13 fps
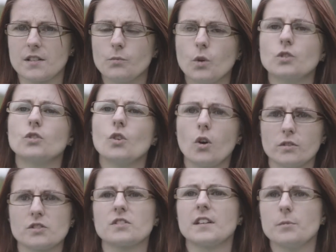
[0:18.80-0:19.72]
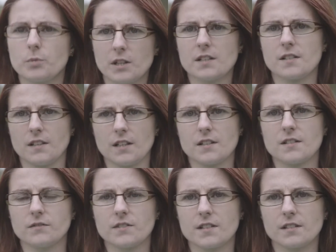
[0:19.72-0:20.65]
and what knowledge they bring to the
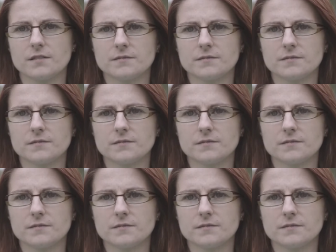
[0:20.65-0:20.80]
activity.